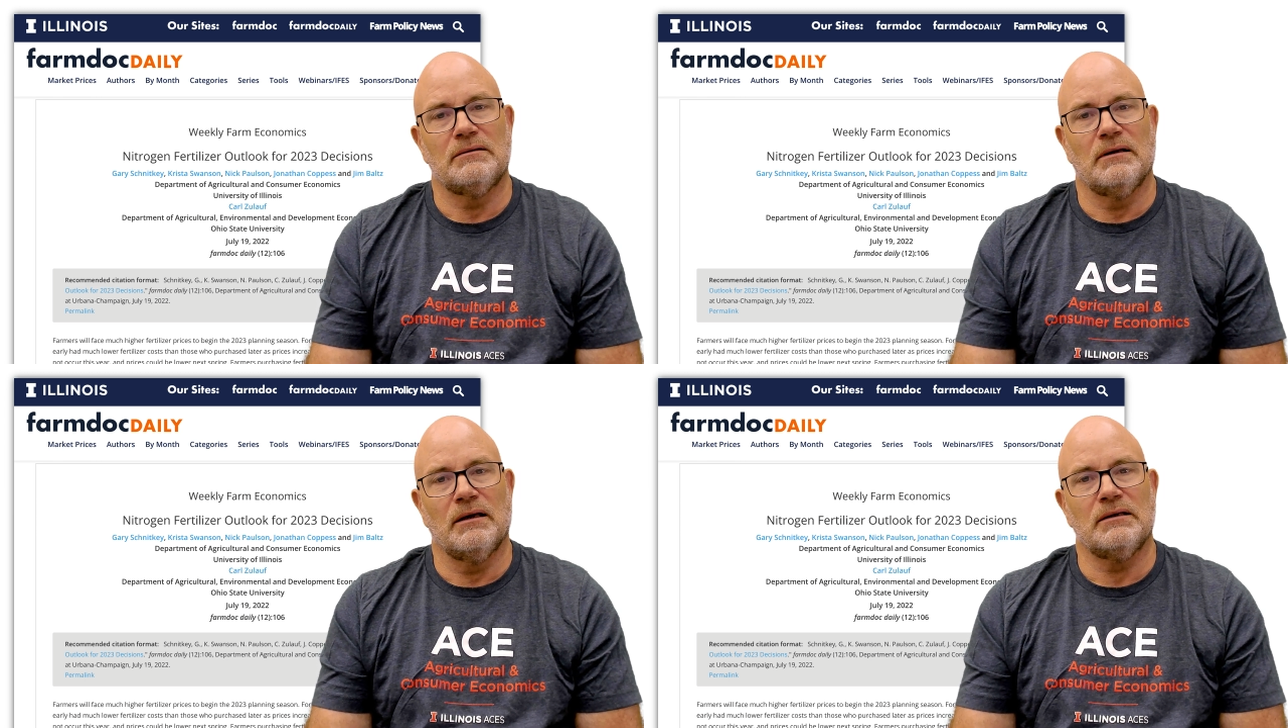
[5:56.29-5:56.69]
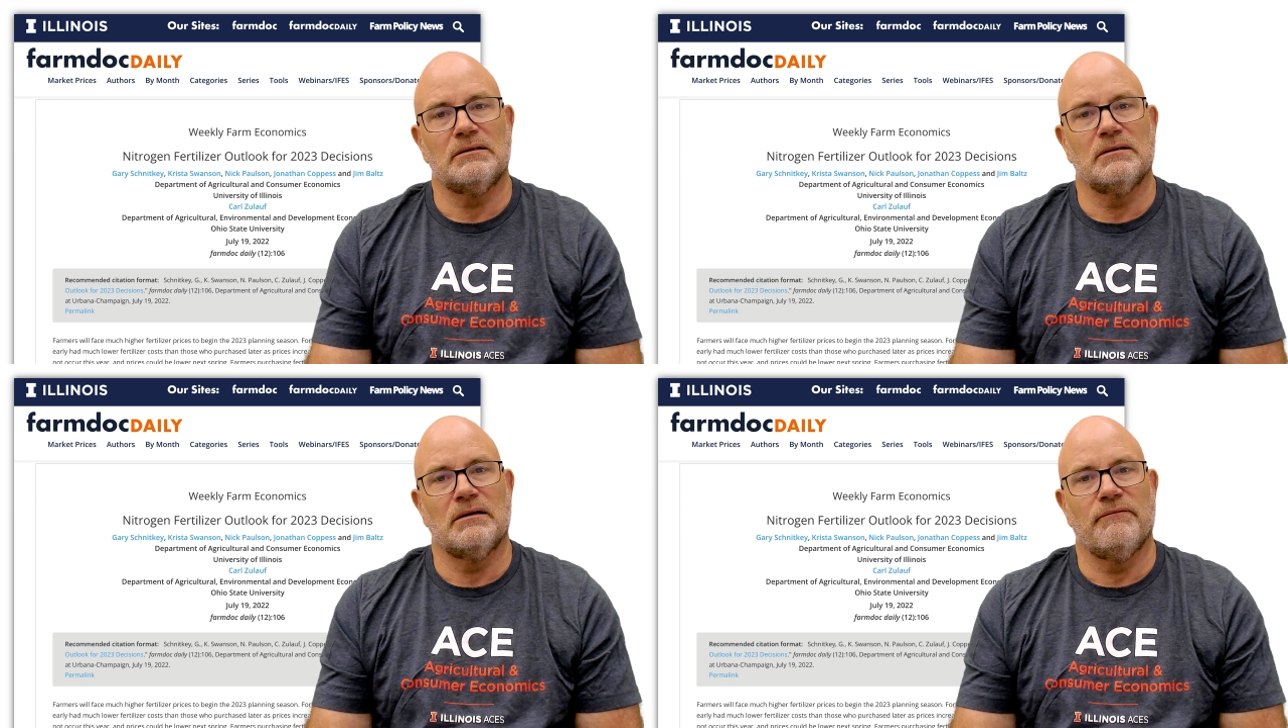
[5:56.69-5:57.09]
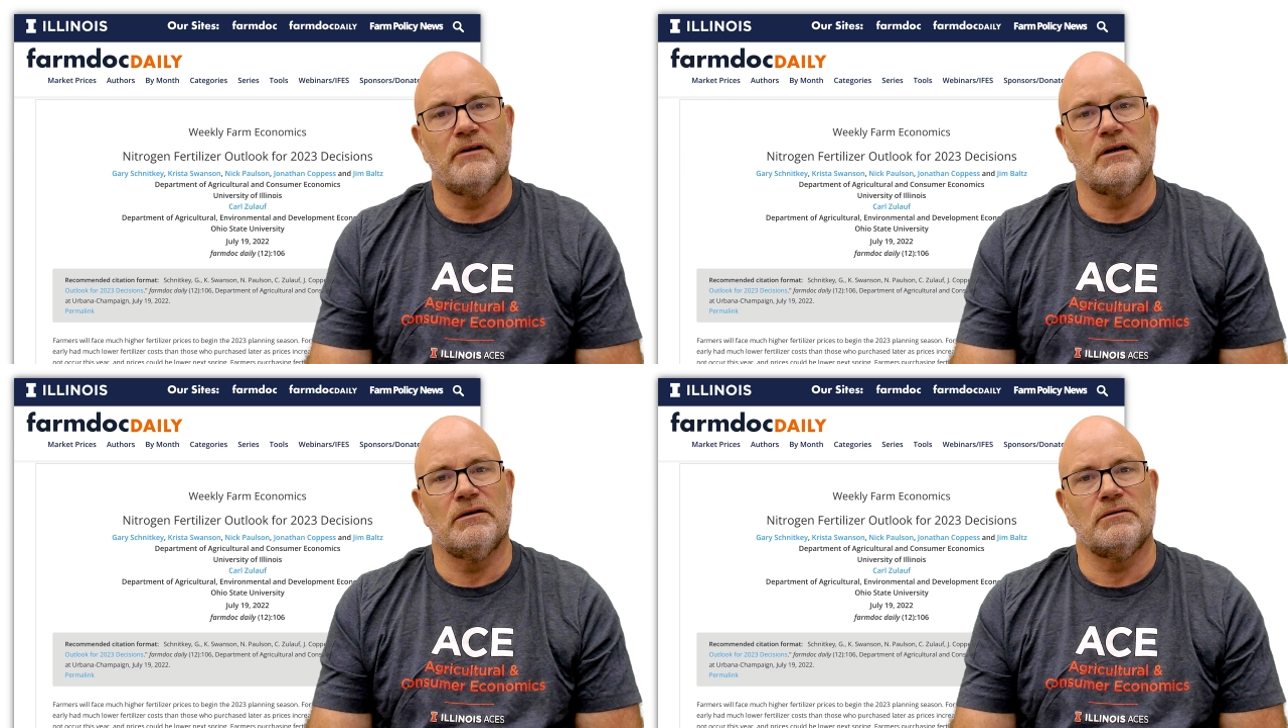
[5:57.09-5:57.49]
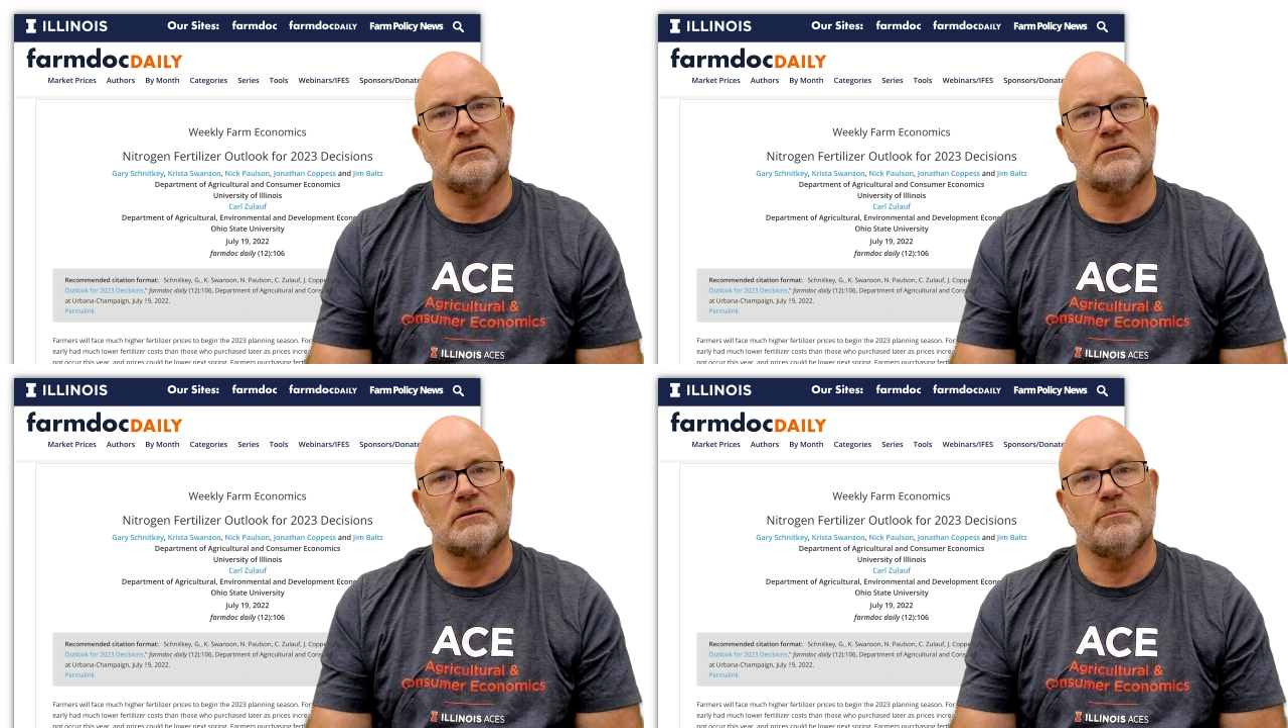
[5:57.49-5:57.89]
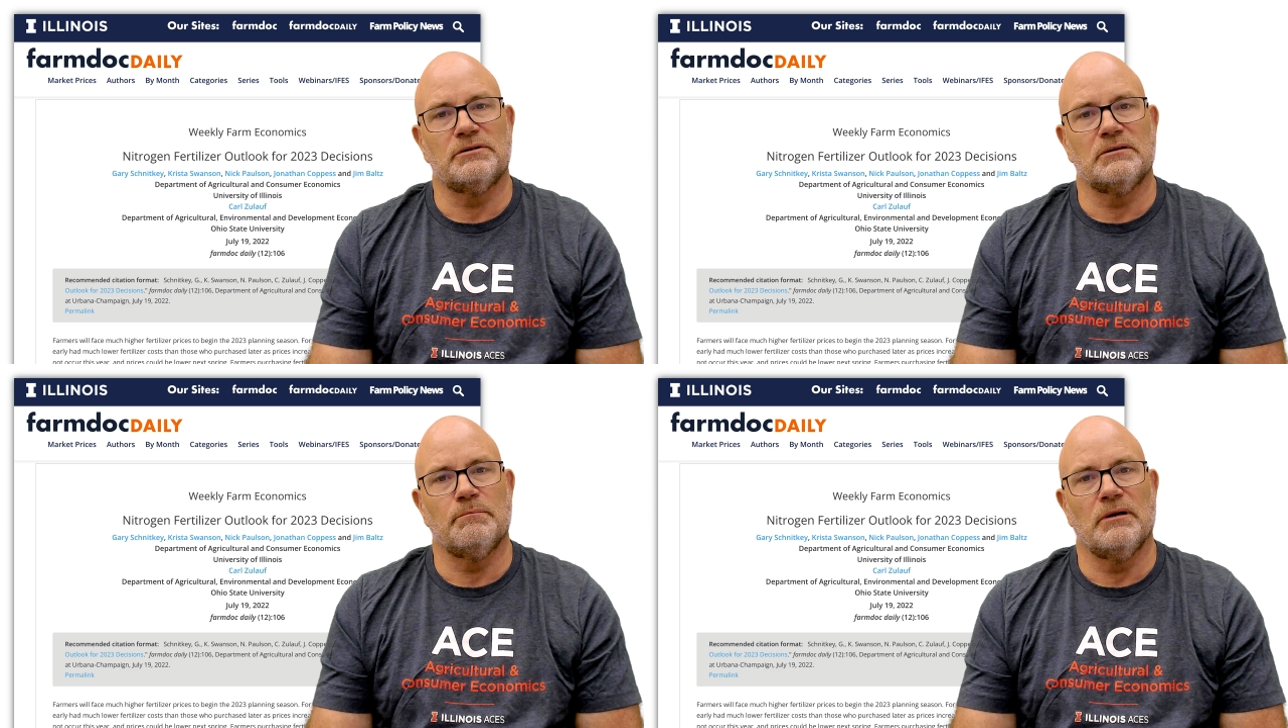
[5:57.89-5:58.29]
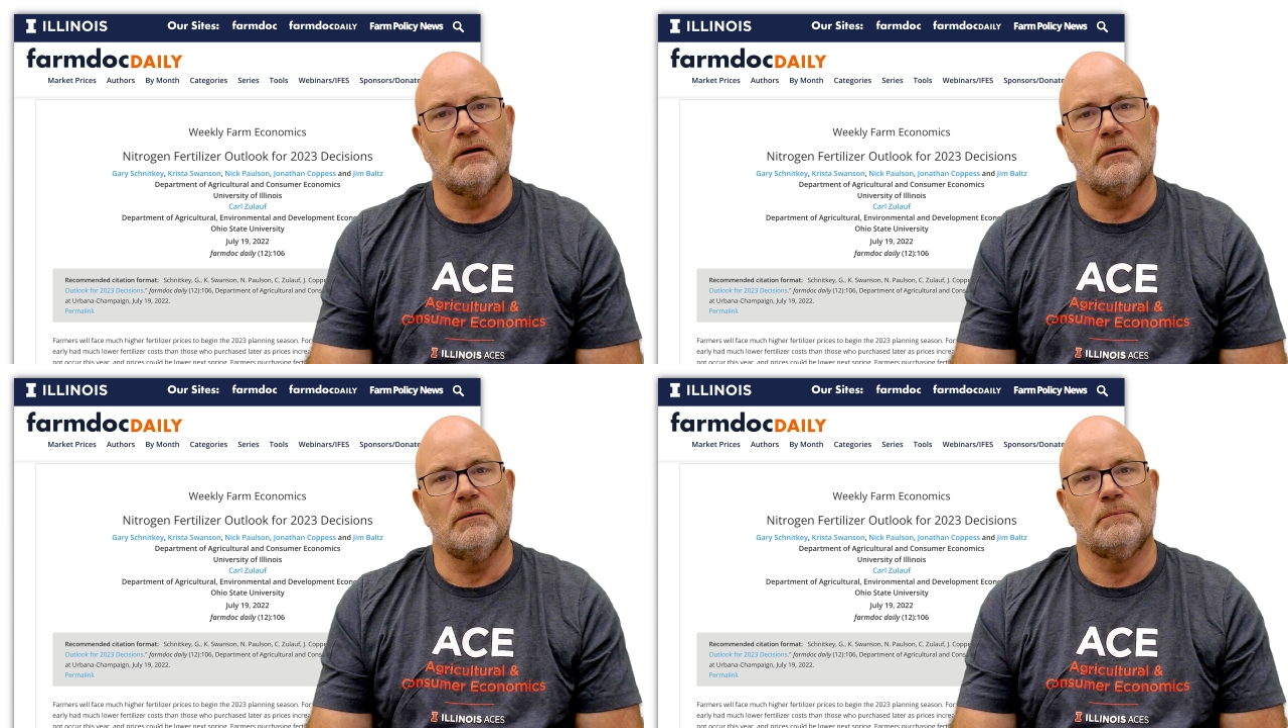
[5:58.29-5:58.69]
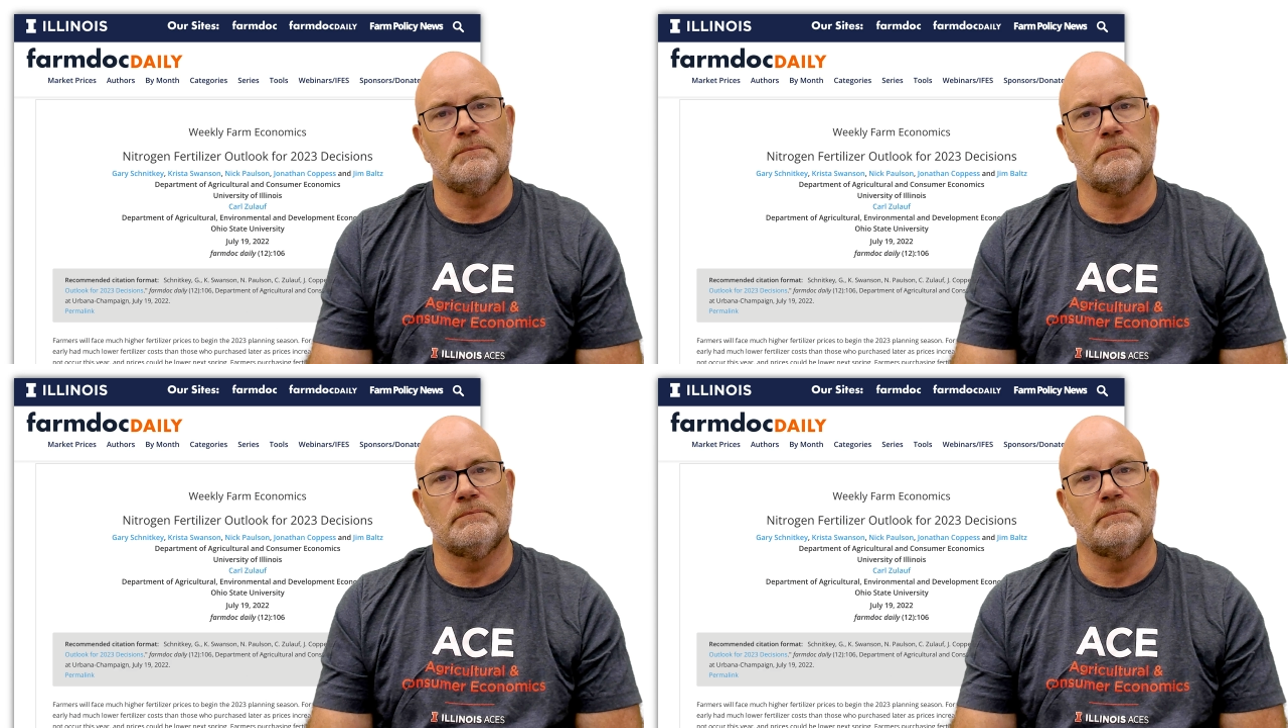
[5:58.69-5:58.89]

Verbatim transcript: linked to the video description below.